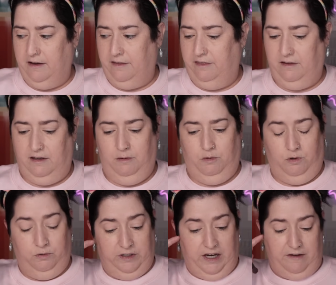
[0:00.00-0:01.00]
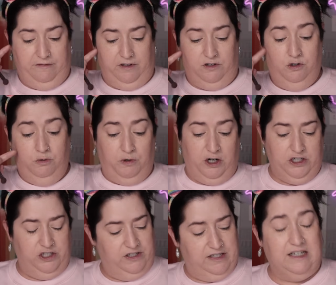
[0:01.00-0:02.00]
I think he will only have the new
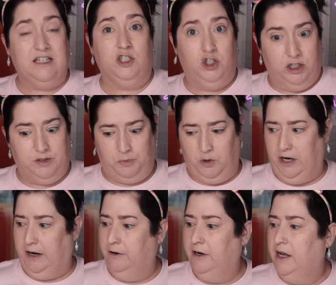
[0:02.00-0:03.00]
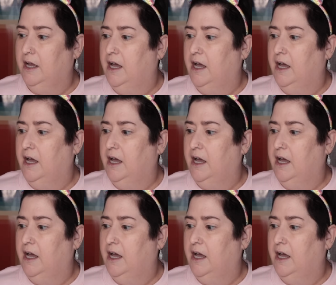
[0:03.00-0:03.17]
brushes that he just put out.